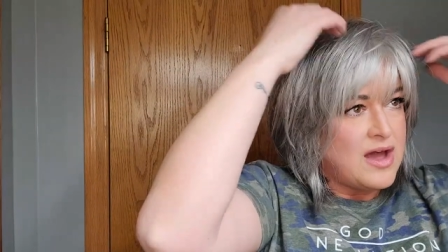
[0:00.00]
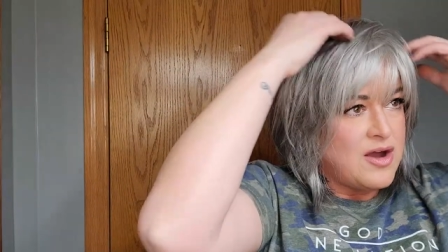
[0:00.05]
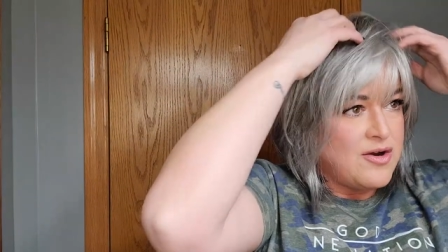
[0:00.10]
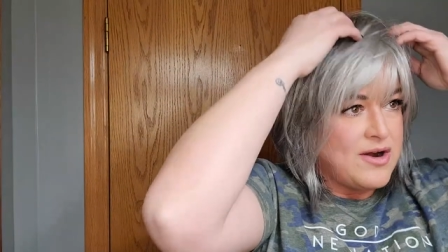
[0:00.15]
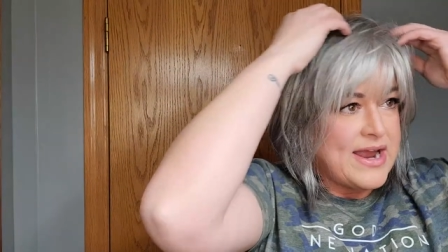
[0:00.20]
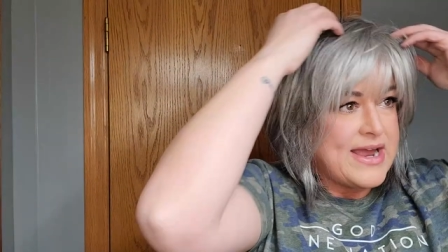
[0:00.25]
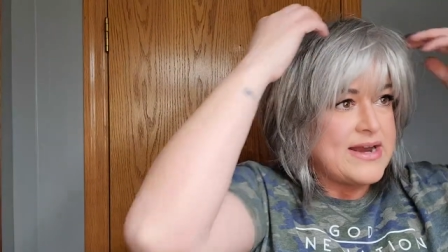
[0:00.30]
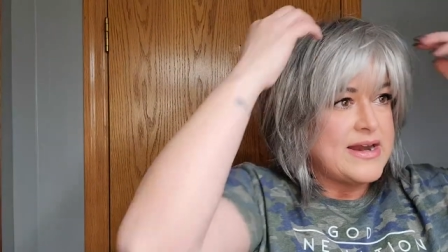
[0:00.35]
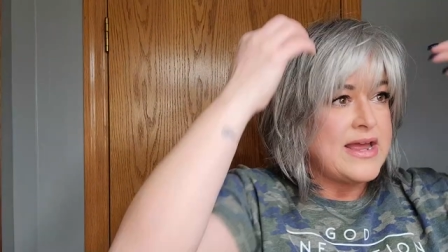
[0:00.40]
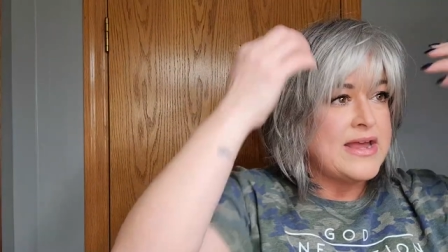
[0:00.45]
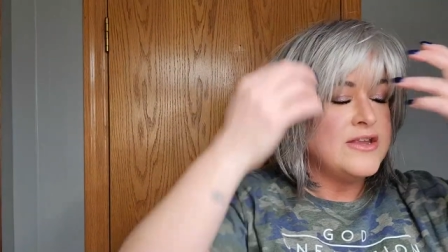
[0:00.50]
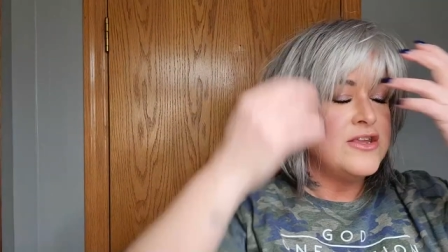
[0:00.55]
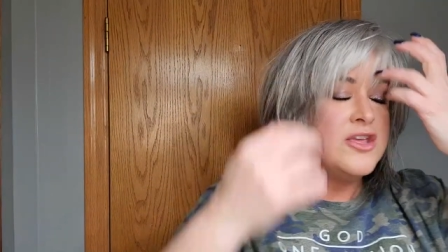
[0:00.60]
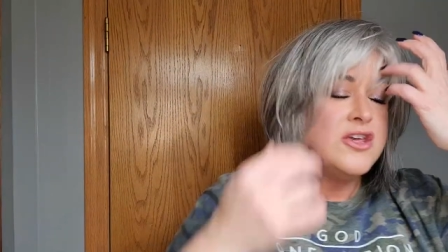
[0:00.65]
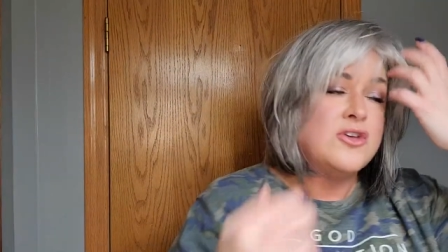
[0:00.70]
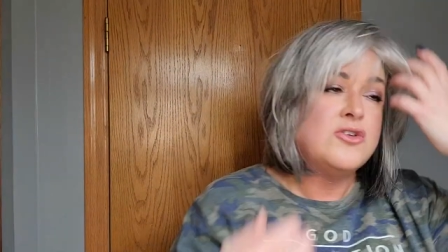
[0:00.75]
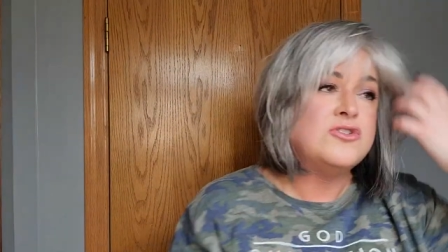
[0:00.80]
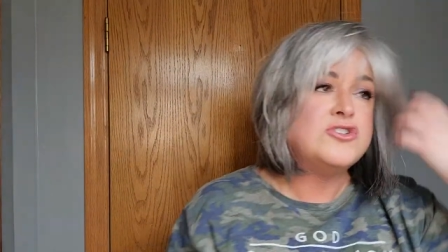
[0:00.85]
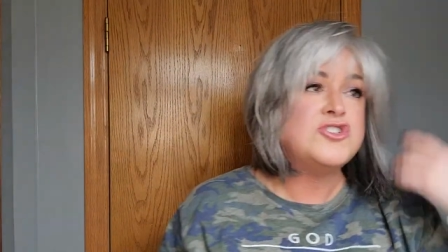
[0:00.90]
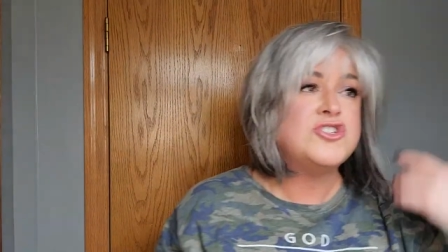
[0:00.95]
All right,
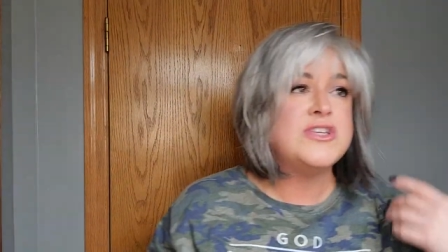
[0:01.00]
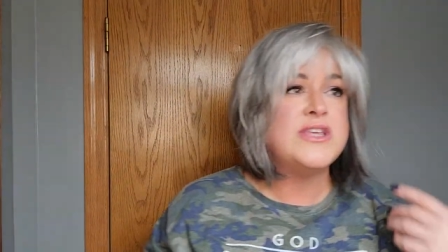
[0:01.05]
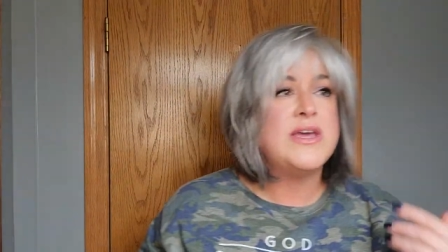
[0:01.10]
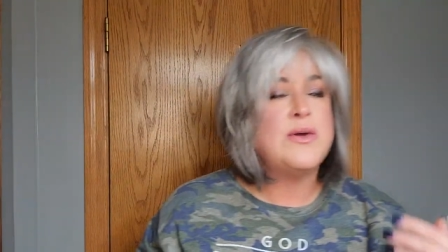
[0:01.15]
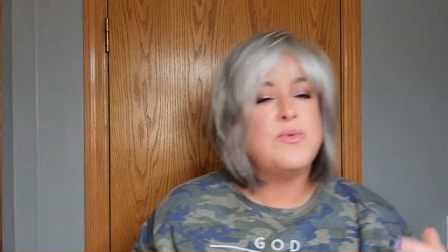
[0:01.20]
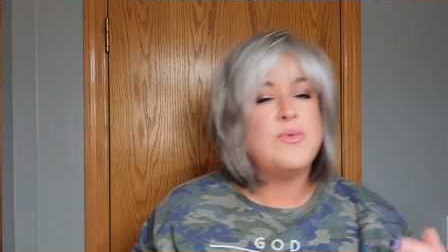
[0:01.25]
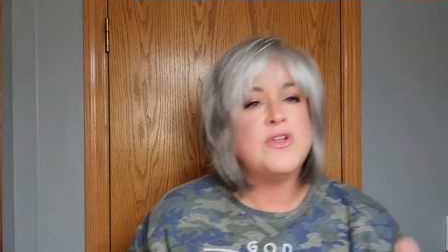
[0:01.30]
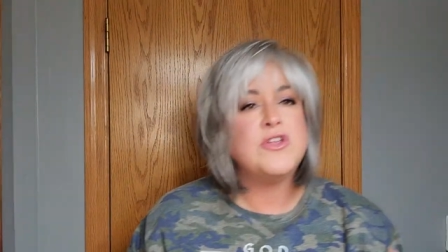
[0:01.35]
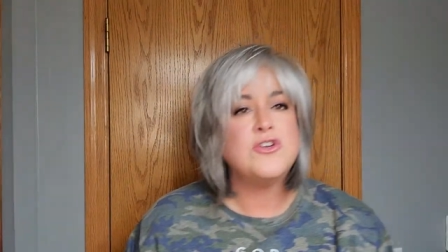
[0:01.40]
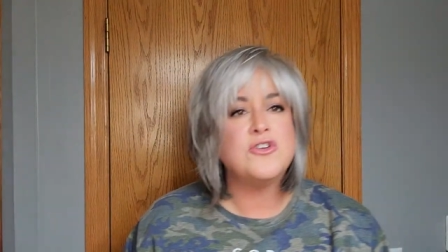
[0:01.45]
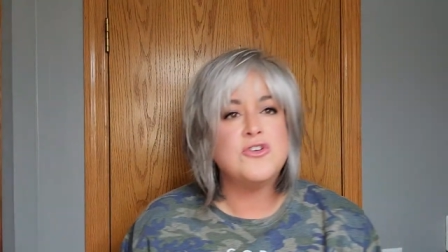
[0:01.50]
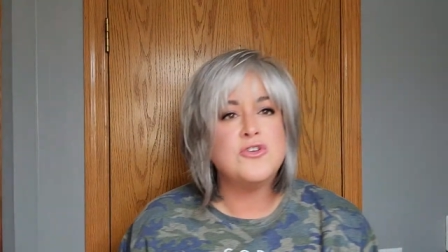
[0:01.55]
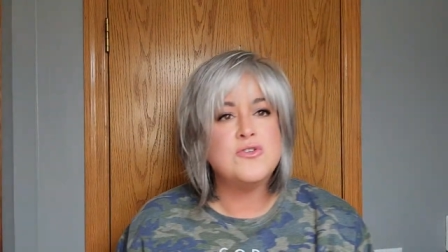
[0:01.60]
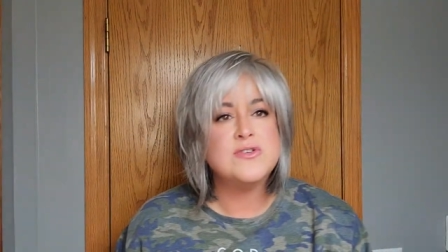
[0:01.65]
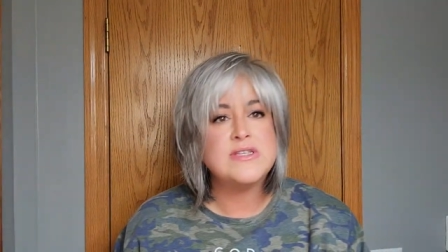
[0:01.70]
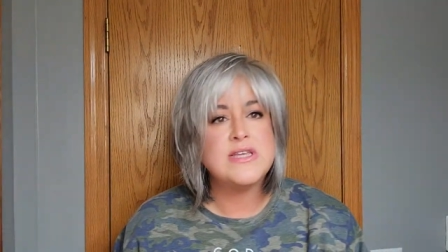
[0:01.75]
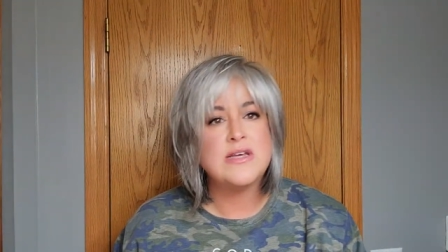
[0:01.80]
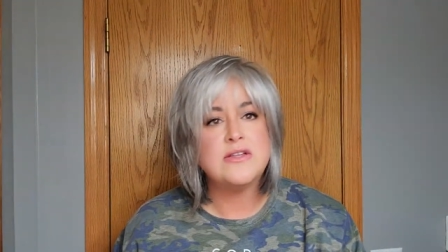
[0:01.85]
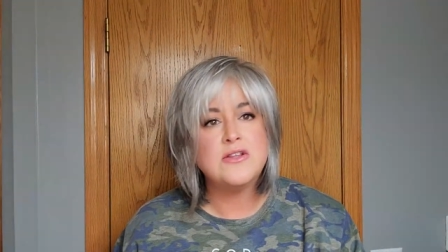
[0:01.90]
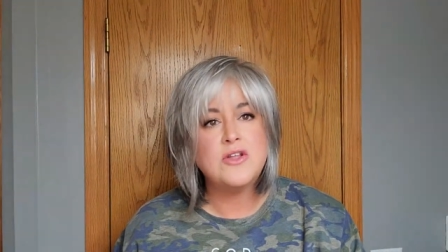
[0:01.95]
and usually when you're
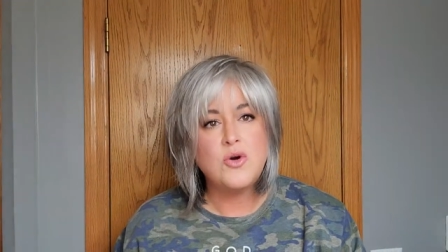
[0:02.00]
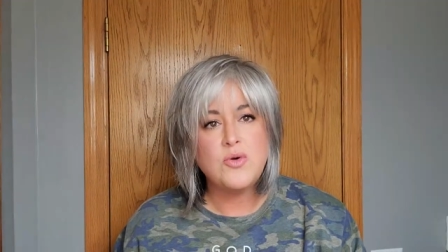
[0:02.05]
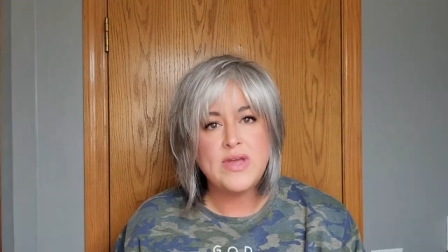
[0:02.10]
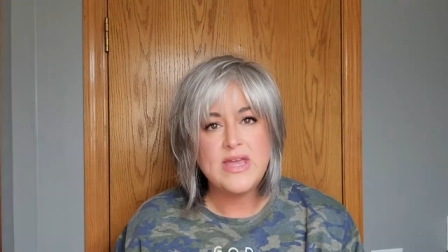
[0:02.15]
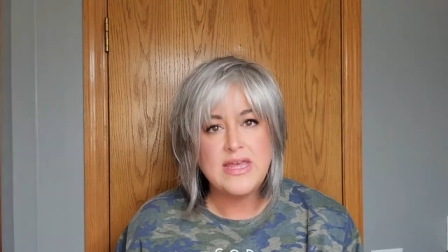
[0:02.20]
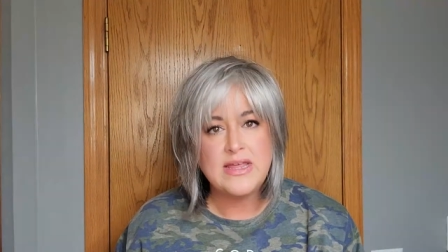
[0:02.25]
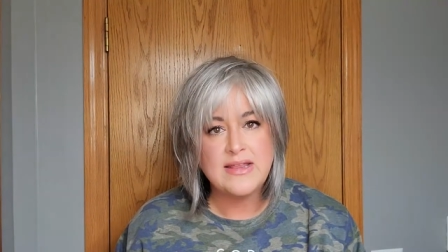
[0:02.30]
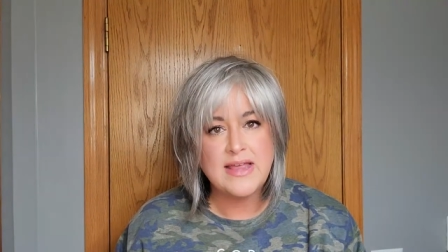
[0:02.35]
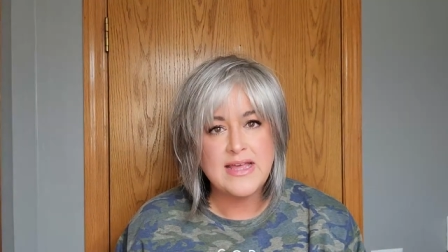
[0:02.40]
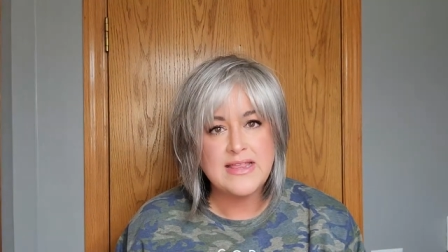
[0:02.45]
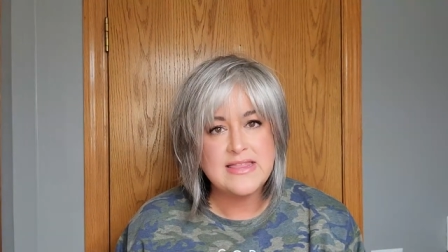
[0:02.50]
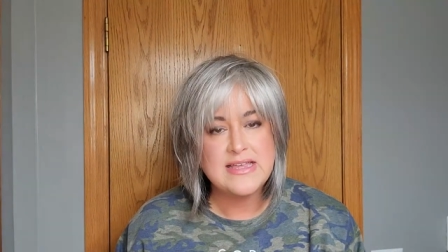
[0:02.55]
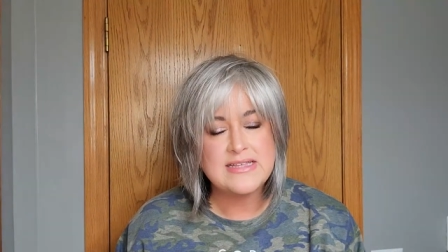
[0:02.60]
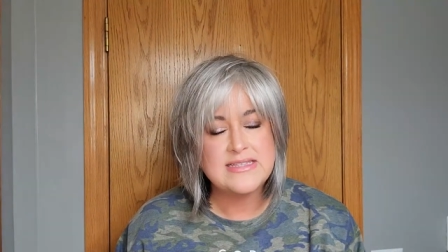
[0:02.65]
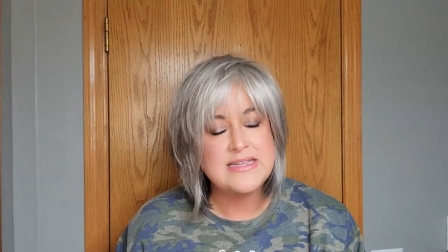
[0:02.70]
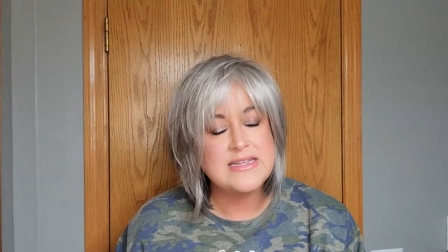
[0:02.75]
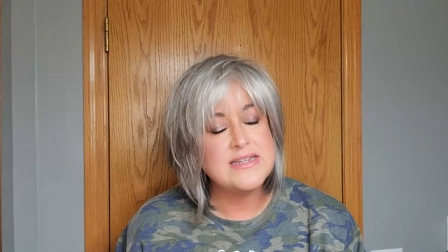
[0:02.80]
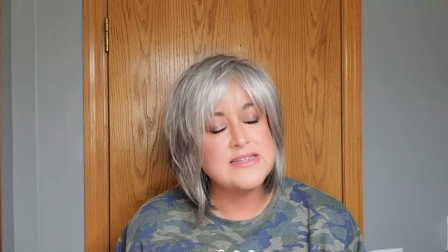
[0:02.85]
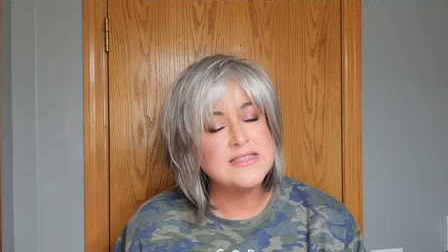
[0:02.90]
using low heat like this,